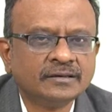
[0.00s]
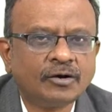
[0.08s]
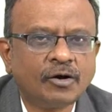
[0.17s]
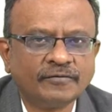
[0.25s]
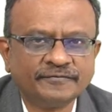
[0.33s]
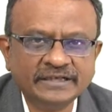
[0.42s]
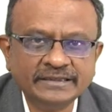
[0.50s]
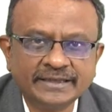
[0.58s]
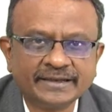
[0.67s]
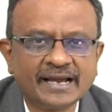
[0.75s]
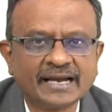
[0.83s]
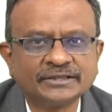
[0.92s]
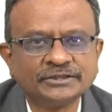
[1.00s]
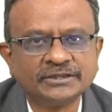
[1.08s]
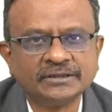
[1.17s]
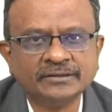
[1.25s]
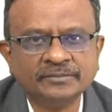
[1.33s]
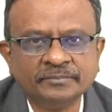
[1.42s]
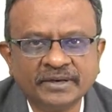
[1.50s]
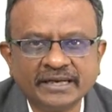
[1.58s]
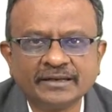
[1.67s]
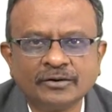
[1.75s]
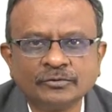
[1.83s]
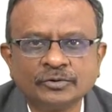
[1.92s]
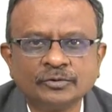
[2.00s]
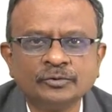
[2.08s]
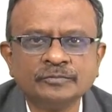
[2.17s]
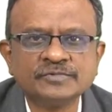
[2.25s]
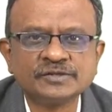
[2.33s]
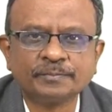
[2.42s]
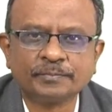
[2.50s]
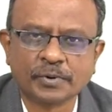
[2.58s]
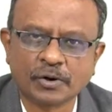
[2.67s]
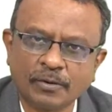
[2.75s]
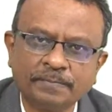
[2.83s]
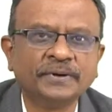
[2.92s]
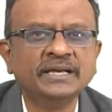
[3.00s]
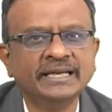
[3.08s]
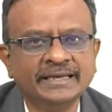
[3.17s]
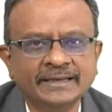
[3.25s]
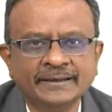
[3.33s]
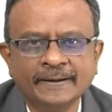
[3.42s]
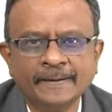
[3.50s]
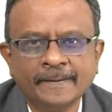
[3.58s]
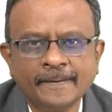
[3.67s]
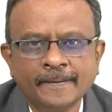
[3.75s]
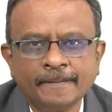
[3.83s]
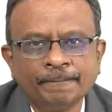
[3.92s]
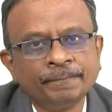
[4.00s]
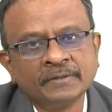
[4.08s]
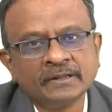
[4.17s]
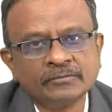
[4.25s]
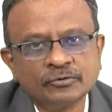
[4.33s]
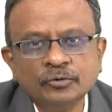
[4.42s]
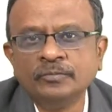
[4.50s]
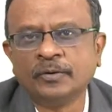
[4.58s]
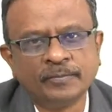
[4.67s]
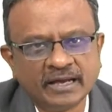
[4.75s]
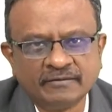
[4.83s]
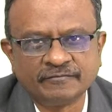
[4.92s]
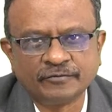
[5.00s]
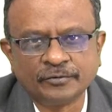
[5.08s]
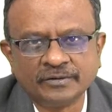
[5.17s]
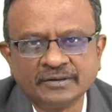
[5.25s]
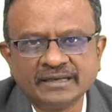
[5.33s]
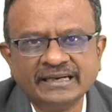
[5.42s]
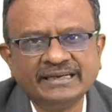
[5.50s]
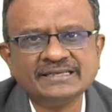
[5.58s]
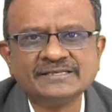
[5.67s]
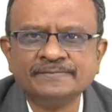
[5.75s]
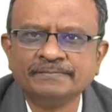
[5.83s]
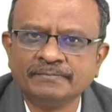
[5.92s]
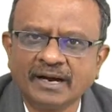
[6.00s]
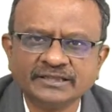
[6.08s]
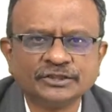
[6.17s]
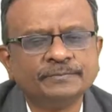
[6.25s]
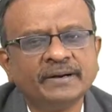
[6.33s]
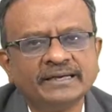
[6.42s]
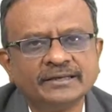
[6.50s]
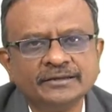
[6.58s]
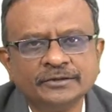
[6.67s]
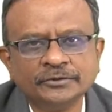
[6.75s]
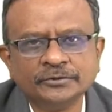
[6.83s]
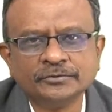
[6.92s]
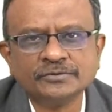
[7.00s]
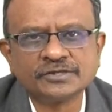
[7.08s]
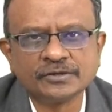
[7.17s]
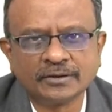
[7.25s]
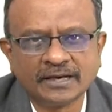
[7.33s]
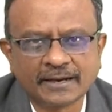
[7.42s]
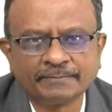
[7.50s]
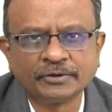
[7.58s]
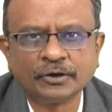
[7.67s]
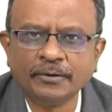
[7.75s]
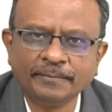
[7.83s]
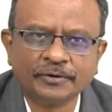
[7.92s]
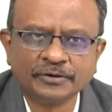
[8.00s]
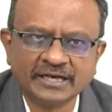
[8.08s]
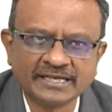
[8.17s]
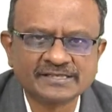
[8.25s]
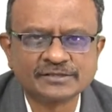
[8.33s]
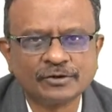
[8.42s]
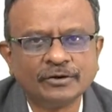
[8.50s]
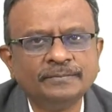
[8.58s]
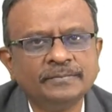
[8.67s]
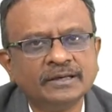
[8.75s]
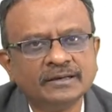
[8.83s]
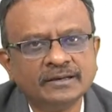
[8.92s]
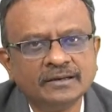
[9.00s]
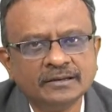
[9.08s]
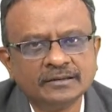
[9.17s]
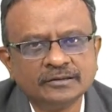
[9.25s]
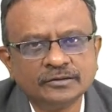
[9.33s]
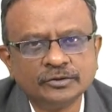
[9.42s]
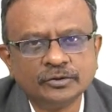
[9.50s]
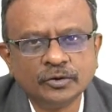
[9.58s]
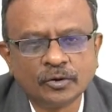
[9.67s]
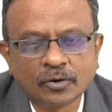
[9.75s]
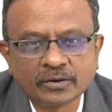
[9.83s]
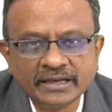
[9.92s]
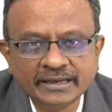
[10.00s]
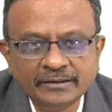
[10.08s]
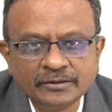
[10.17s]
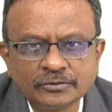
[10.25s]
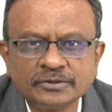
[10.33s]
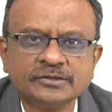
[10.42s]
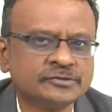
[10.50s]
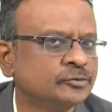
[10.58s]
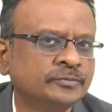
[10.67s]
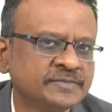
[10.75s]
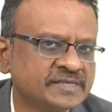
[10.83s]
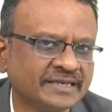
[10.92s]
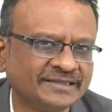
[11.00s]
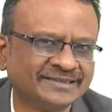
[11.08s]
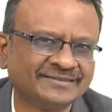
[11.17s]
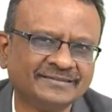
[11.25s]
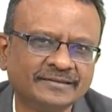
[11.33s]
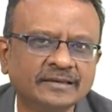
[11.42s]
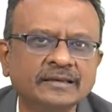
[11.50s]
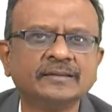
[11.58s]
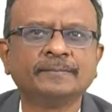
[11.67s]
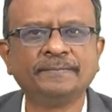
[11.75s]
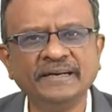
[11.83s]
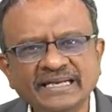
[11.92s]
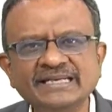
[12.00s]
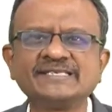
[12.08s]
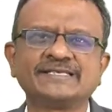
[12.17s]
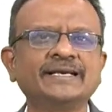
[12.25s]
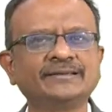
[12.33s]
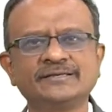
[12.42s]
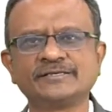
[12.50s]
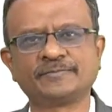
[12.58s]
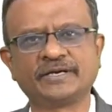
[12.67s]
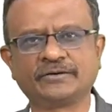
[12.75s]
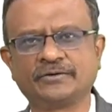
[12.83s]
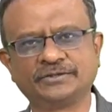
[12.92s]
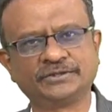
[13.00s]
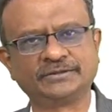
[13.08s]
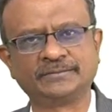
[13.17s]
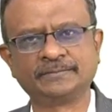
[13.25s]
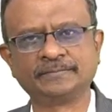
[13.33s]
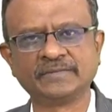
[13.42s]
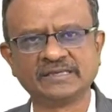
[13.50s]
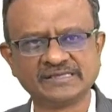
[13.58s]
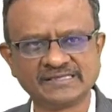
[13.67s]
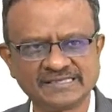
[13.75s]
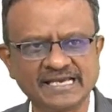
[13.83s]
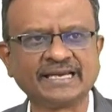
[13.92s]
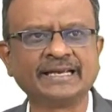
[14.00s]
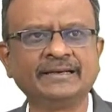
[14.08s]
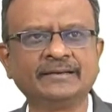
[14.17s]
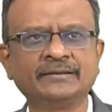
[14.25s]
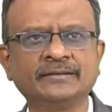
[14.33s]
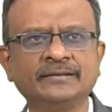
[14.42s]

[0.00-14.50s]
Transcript: of interaction, breakout rooms properly through mobile phone. It is much better to use your laptop or desktop to log in to the Zoom session. Please take this precaution. Second,